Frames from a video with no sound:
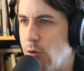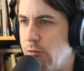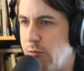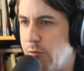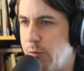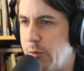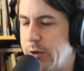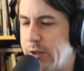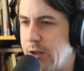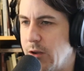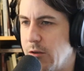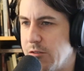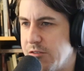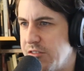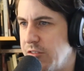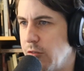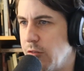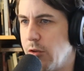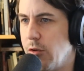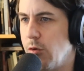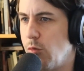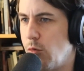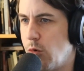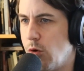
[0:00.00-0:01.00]
everybody else, and
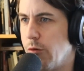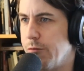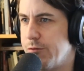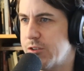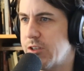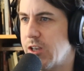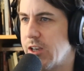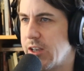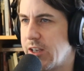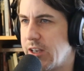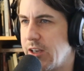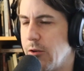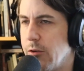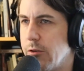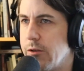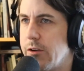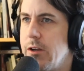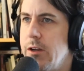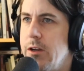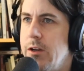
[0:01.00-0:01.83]
the little wolves get killed.